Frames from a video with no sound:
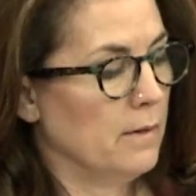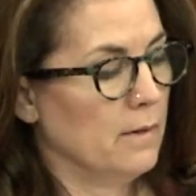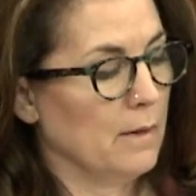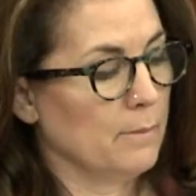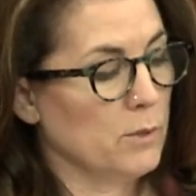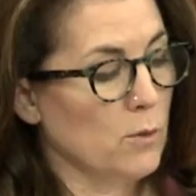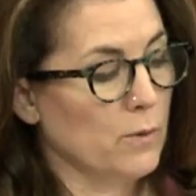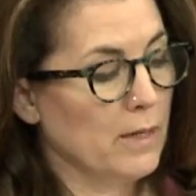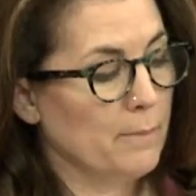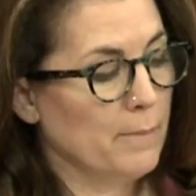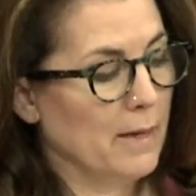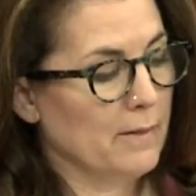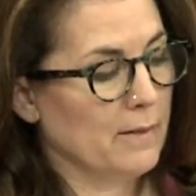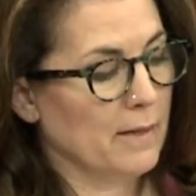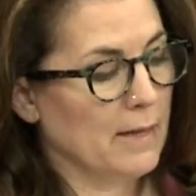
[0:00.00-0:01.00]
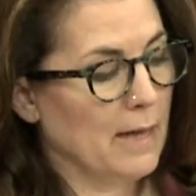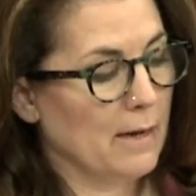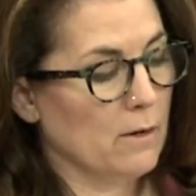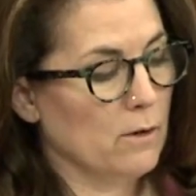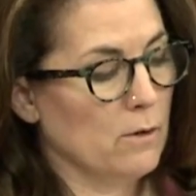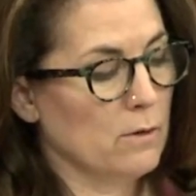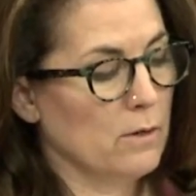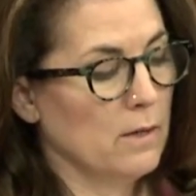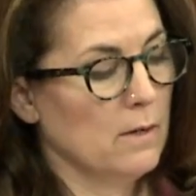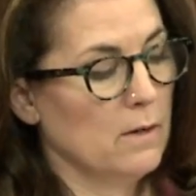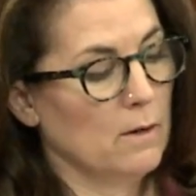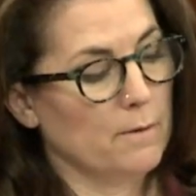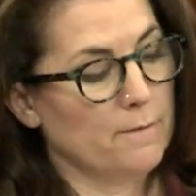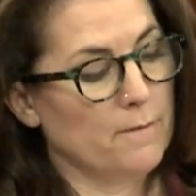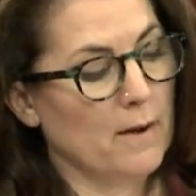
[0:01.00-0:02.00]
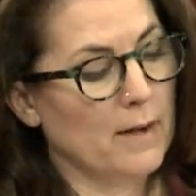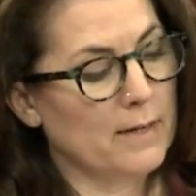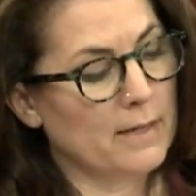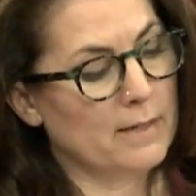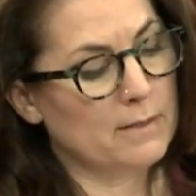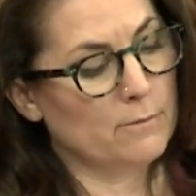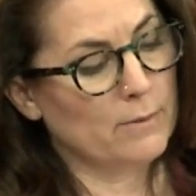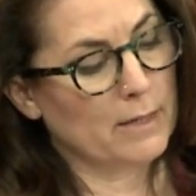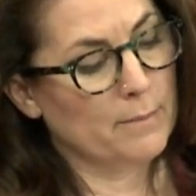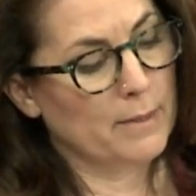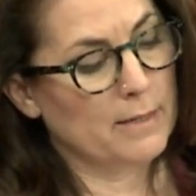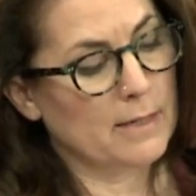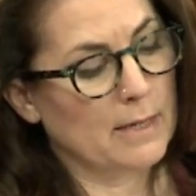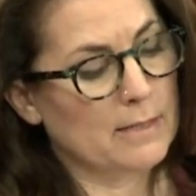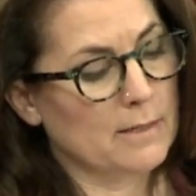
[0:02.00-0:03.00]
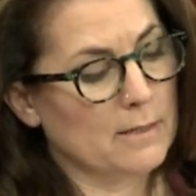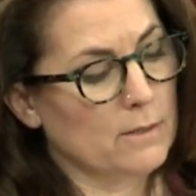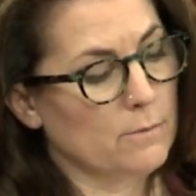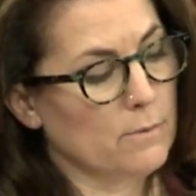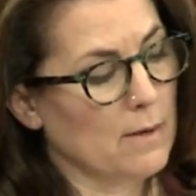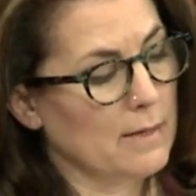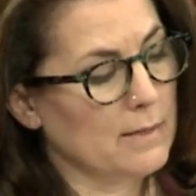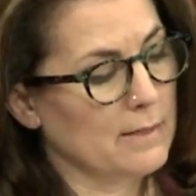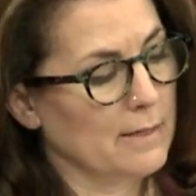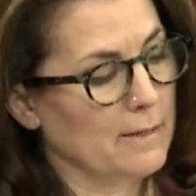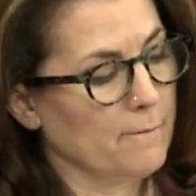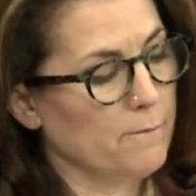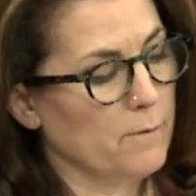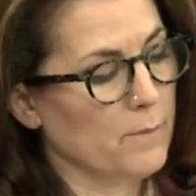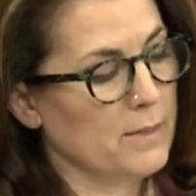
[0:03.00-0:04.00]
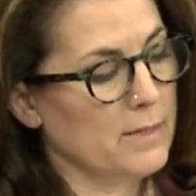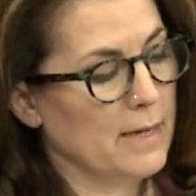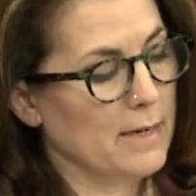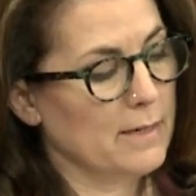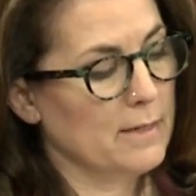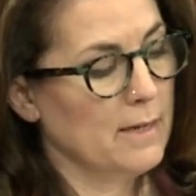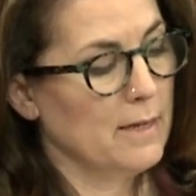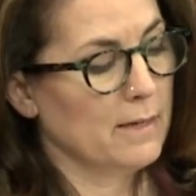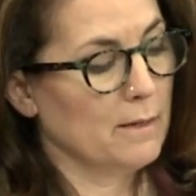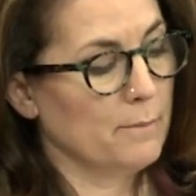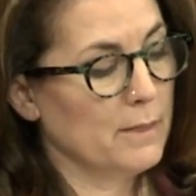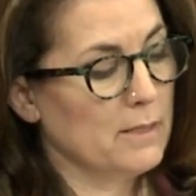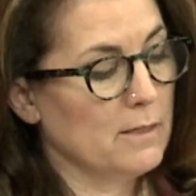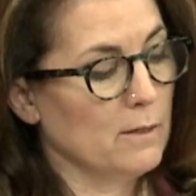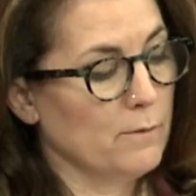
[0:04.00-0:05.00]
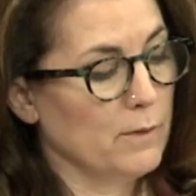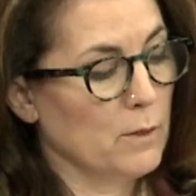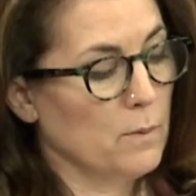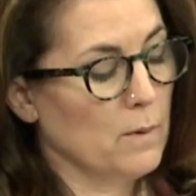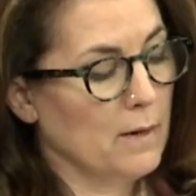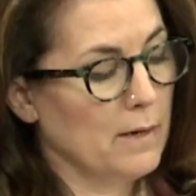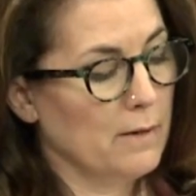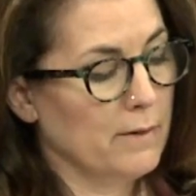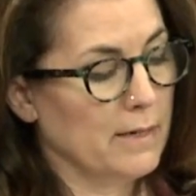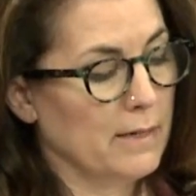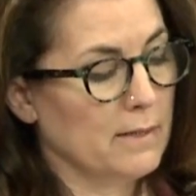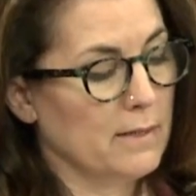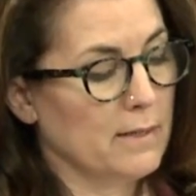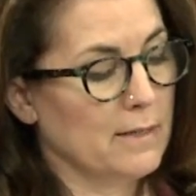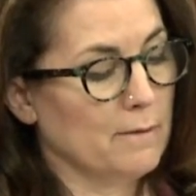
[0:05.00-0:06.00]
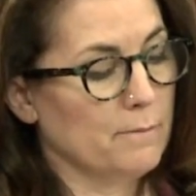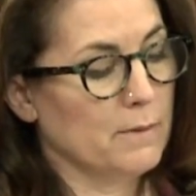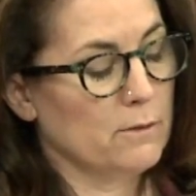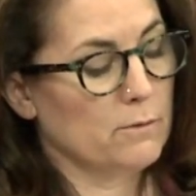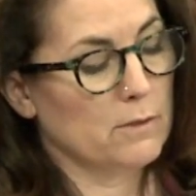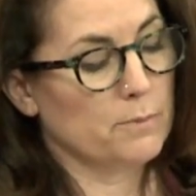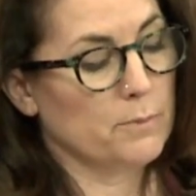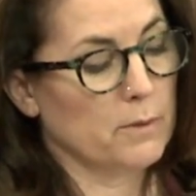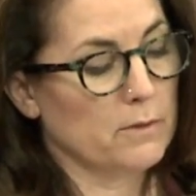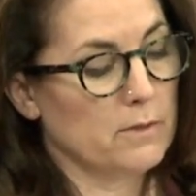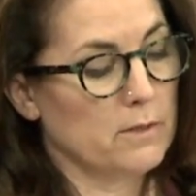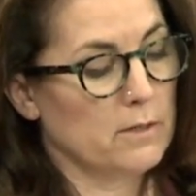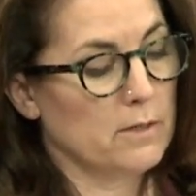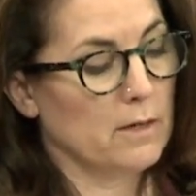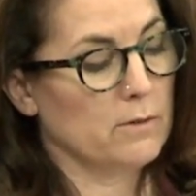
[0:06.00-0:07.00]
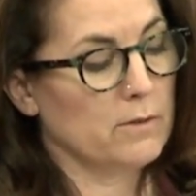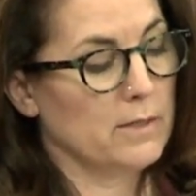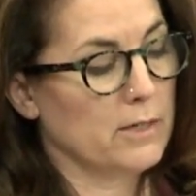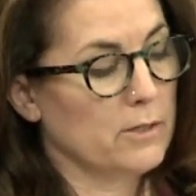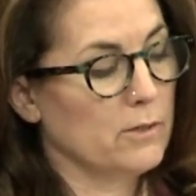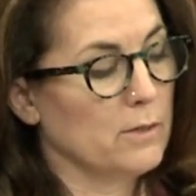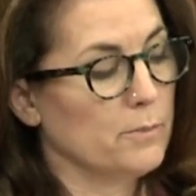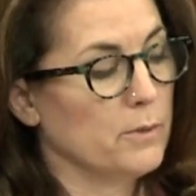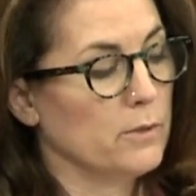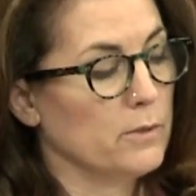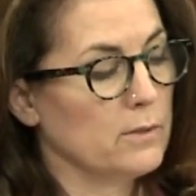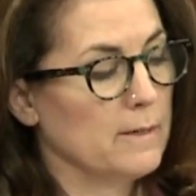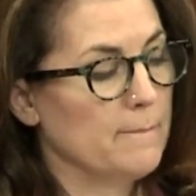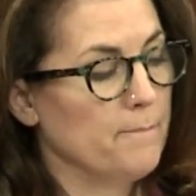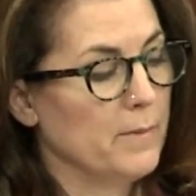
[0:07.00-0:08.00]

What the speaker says: I'm talking about the catalogue of findings and recommendations arising from the State Commission of Inquiry into the government's response to child sexual abuse.